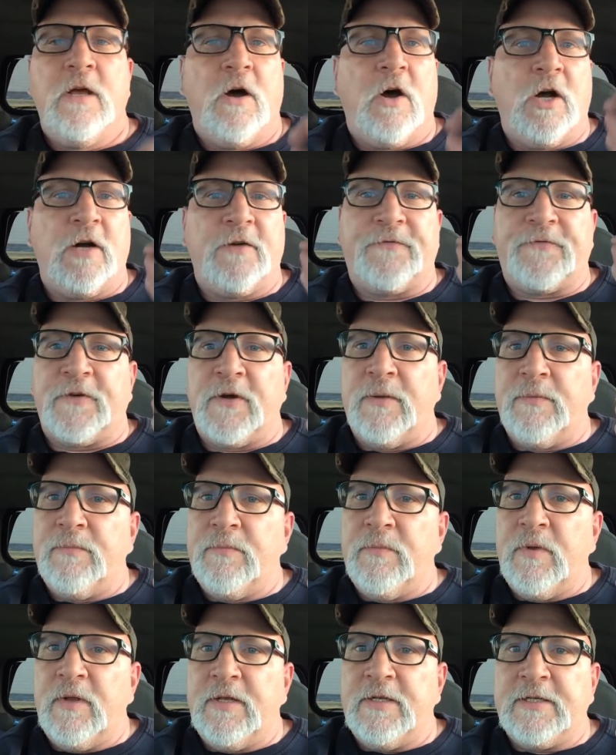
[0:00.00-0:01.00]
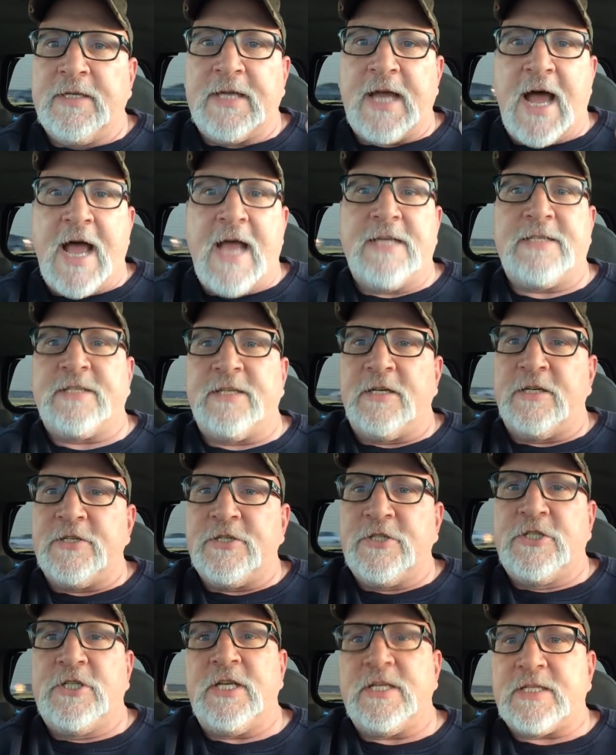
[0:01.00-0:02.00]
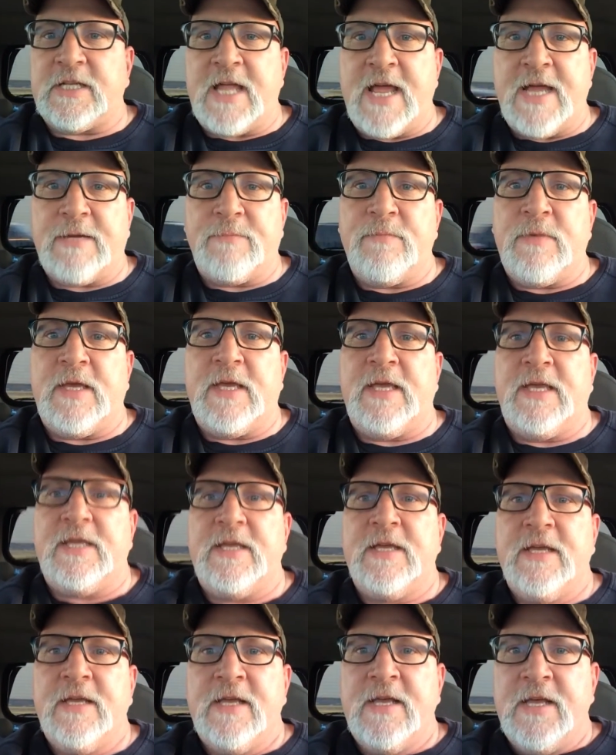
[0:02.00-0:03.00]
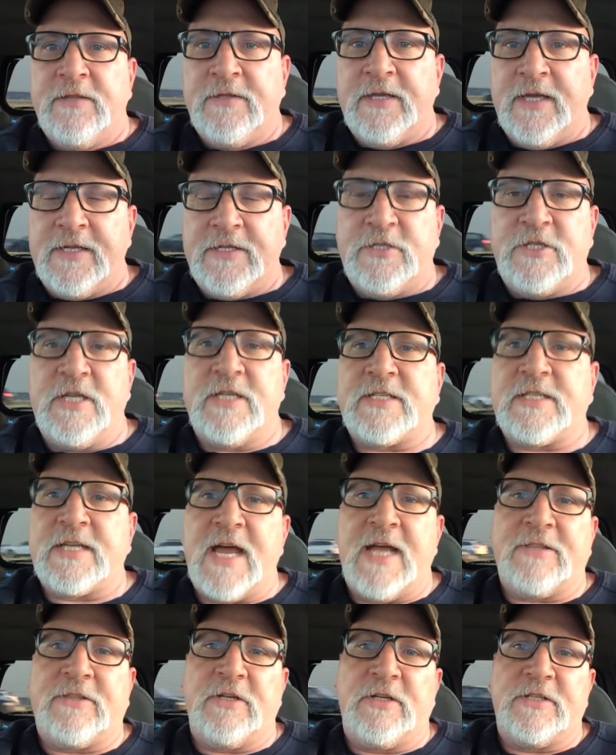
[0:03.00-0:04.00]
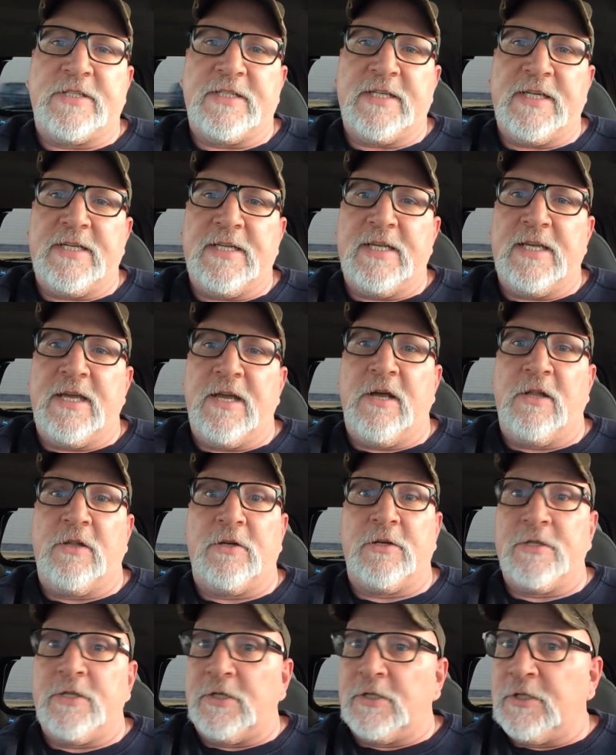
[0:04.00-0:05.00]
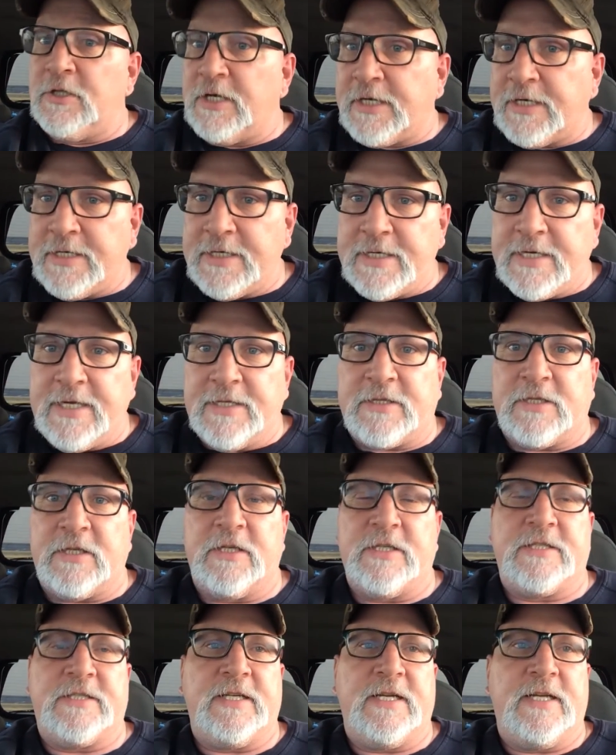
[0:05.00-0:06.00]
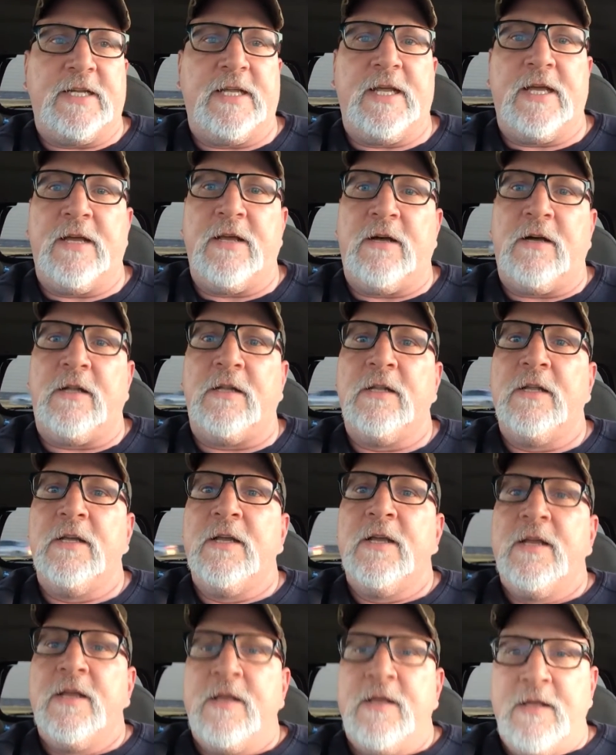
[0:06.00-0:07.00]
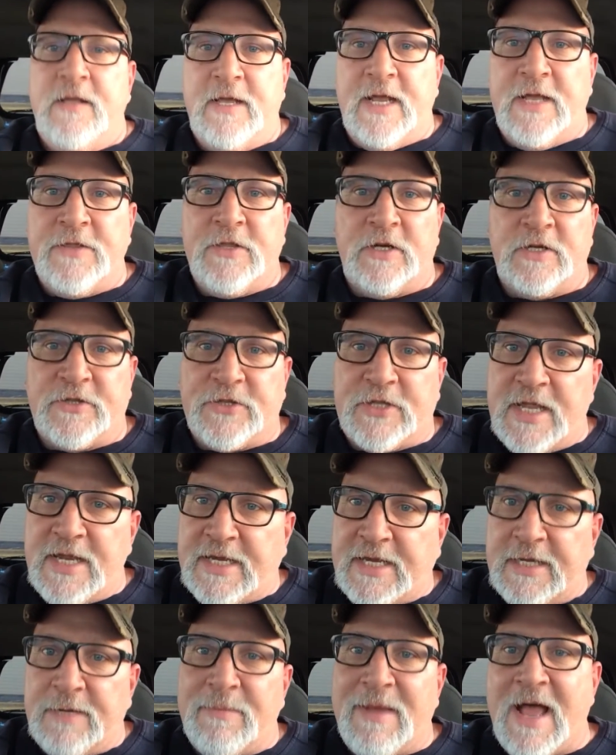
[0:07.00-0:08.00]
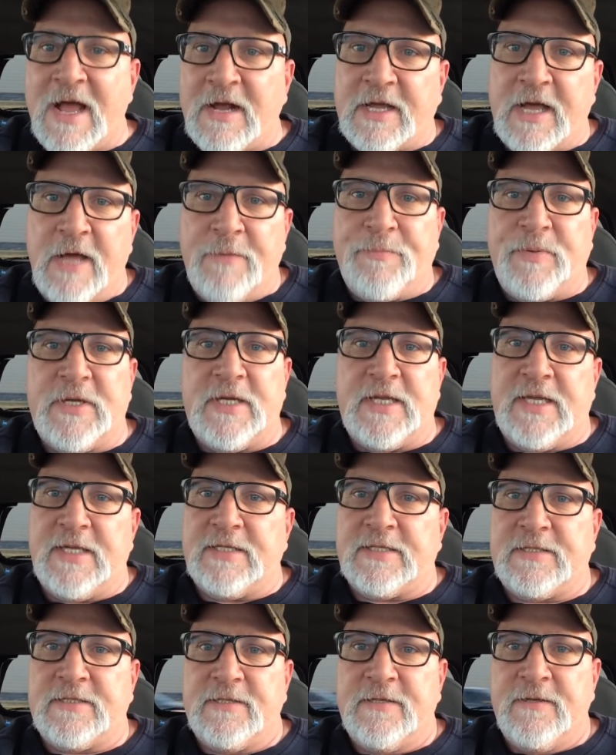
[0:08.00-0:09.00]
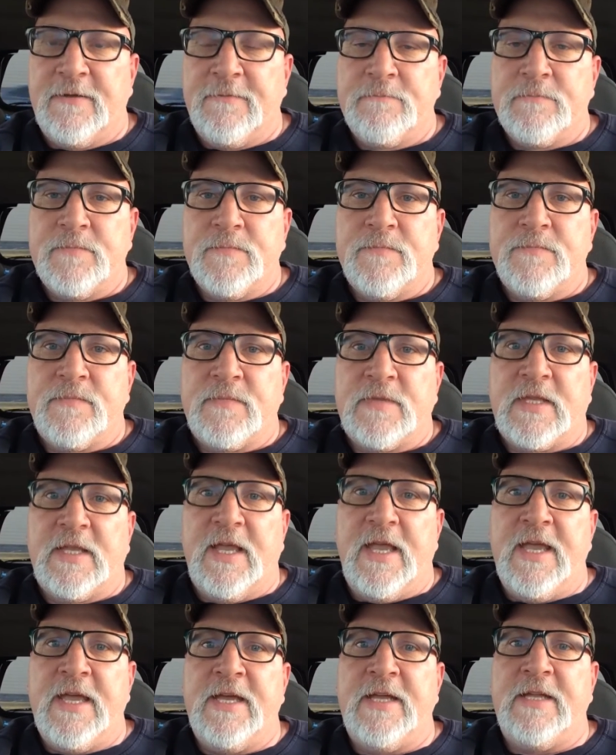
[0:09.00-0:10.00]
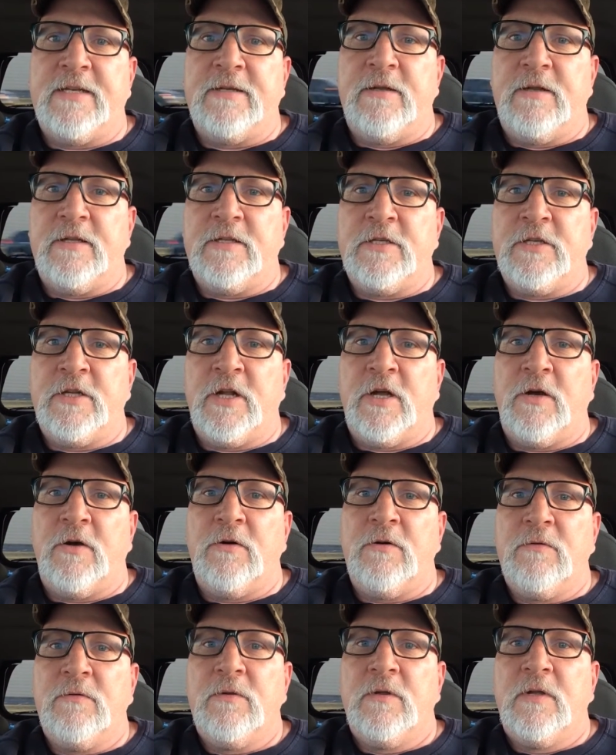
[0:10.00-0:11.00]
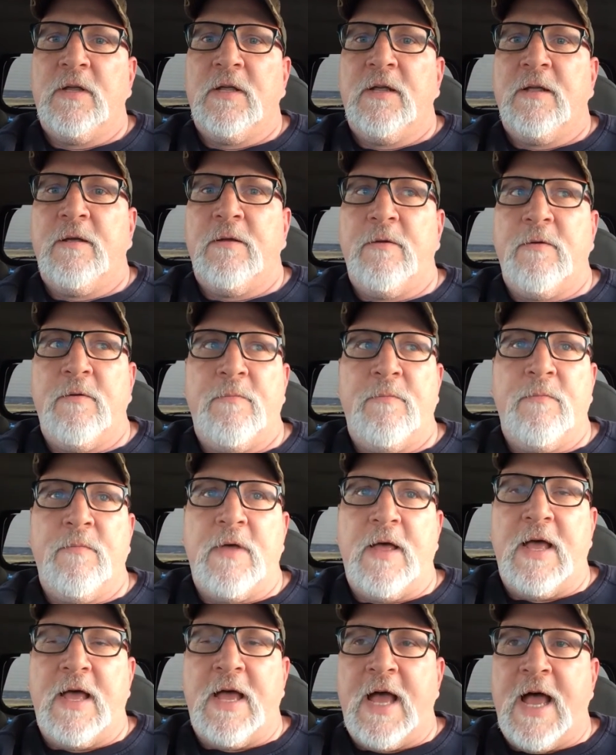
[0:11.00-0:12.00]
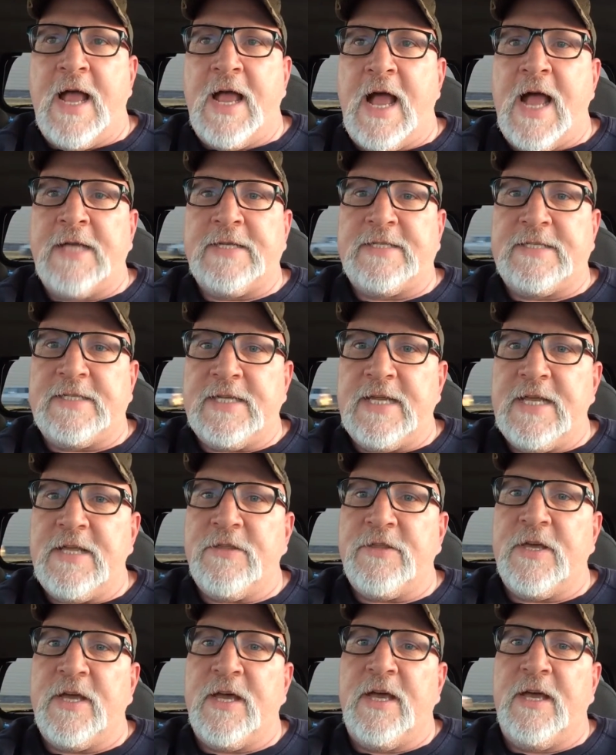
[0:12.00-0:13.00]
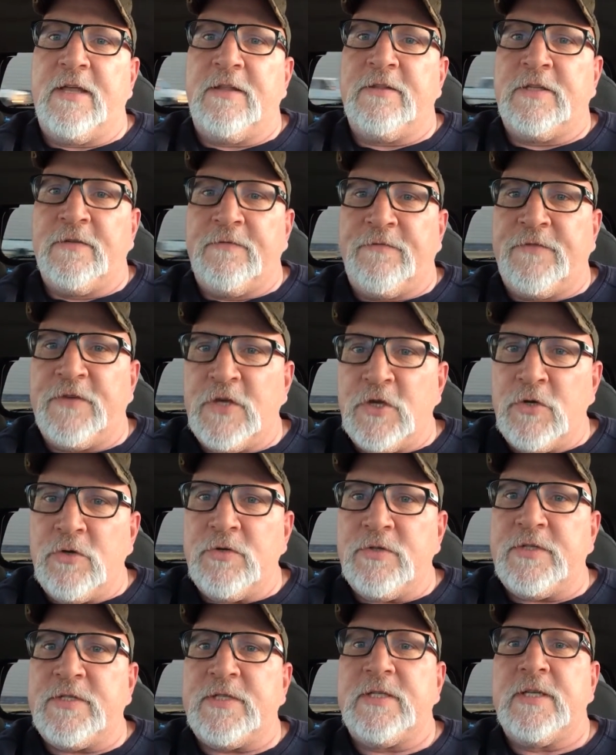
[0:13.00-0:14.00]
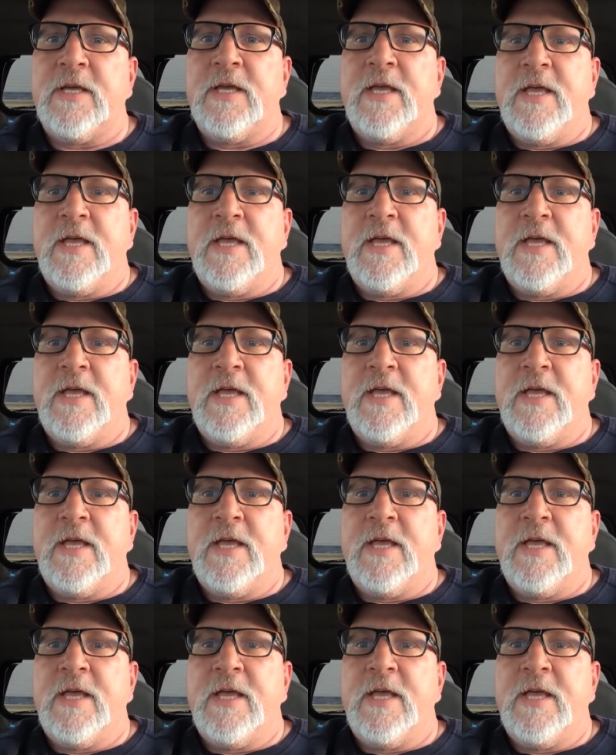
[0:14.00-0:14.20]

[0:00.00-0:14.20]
are from guys that are just like me, that just got their C D L or they're looking to get their C D L, and they're thinking about companies. And, you know... I, I see the, the views